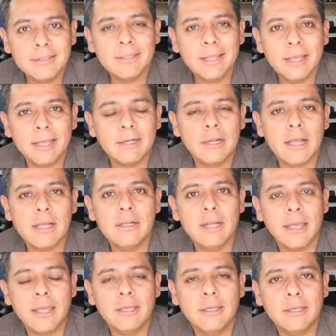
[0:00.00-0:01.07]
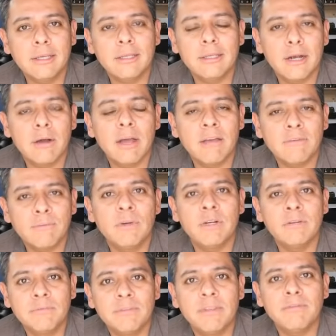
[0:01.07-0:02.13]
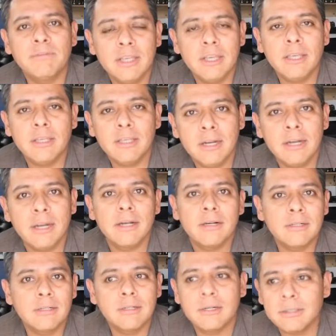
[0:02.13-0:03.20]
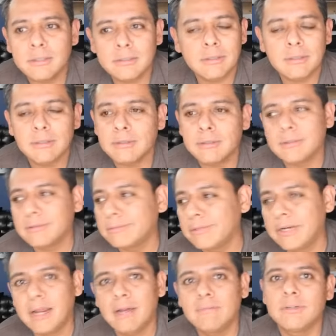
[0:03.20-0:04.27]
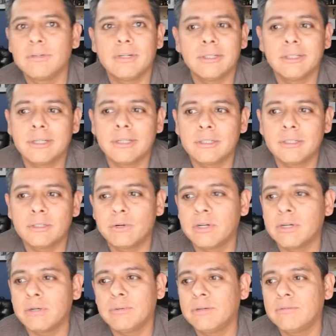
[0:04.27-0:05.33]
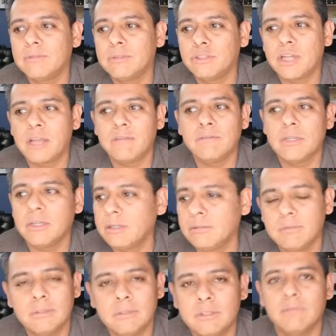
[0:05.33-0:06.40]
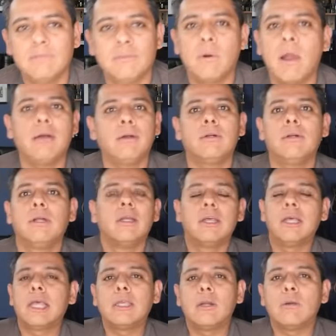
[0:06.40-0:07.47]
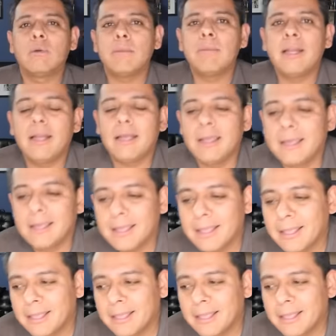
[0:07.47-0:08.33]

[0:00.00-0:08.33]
that, like, you know, F-150, you know, or whatever, or the other truck, whatever, the Chevy Silverado, you know what I mean? Like,